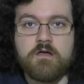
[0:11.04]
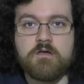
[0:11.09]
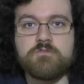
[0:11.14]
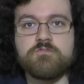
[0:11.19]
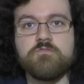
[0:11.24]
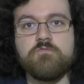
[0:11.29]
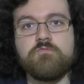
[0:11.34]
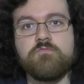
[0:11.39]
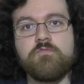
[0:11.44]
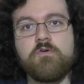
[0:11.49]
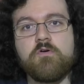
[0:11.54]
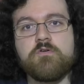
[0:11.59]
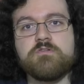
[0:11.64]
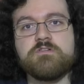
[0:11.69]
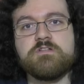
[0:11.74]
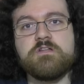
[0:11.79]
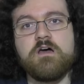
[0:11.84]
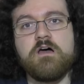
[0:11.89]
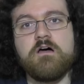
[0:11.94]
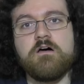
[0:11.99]
So
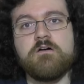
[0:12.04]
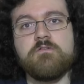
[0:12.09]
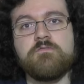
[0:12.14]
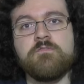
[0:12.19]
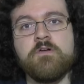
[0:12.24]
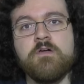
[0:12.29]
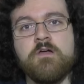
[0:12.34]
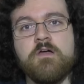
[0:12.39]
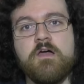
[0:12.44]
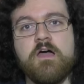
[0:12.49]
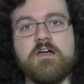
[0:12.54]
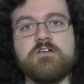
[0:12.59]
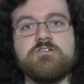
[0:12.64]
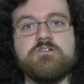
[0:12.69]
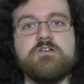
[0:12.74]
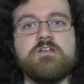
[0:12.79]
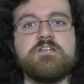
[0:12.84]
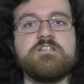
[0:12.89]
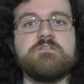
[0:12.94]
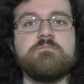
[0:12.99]
first off, I
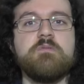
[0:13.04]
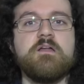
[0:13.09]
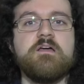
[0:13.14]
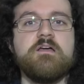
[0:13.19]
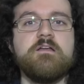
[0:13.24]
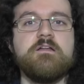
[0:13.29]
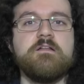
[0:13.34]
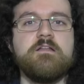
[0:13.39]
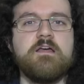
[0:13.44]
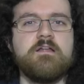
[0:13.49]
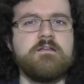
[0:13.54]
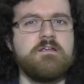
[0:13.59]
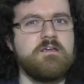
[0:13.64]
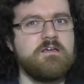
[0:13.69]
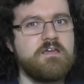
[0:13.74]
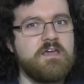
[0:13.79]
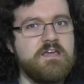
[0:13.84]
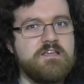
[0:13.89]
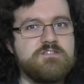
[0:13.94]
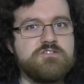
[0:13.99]
should explain that
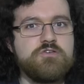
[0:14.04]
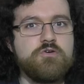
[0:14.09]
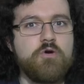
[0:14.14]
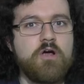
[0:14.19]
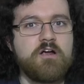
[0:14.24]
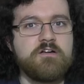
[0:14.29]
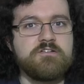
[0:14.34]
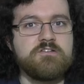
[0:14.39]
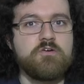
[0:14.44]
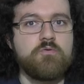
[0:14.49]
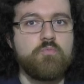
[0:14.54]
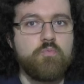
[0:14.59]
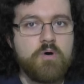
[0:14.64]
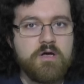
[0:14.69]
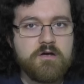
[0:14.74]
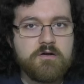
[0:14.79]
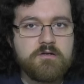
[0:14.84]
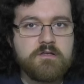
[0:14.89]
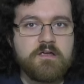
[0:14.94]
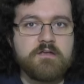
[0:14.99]
in case you aren't
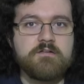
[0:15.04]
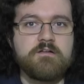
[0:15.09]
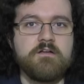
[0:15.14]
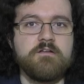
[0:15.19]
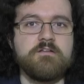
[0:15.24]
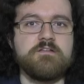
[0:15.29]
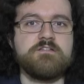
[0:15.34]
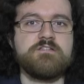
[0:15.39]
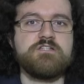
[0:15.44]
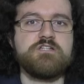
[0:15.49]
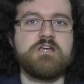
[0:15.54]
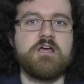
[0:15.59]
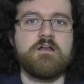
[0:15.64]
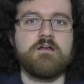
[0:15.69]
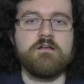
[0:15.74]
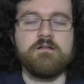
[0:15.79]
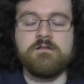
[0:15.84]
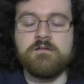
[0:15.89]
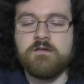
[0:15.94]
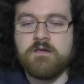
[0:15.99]
aware yet on this
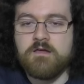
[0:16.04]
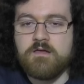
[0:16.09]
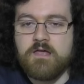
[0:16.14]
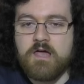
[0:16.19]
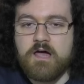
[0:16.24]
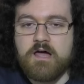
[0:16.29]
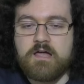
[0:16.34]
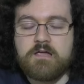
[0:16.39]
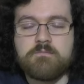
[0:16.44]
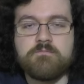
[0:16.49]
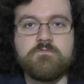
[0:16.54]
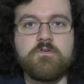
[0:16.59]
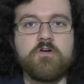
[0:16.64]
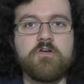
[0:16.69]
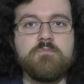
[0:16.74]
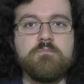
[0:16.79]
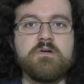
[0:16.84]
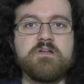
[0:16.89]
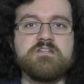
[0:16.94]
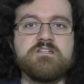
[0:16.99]
channel, I am
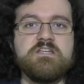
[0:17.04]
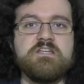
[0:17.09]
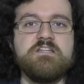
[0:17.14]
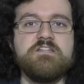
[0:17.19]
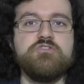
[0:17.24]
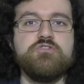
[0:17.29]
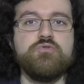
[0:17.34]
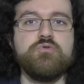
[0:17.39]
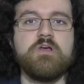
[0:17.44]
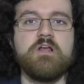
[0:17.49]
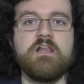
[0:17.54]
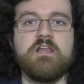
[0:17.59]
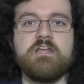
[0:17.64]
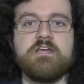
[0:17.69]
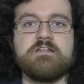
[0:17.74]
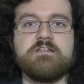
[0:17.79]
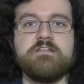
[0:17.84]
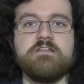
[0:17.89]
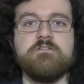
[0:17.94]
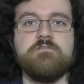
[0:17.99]
very much into
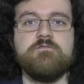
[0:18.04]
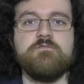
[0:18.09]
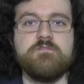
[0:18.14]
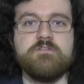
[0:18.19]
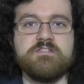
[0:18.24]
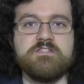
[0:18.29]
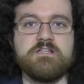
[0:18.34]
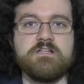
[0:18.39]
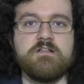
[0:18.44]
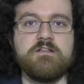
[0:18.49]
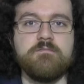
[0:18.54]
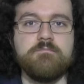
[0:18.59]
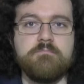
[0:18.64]
collecting physical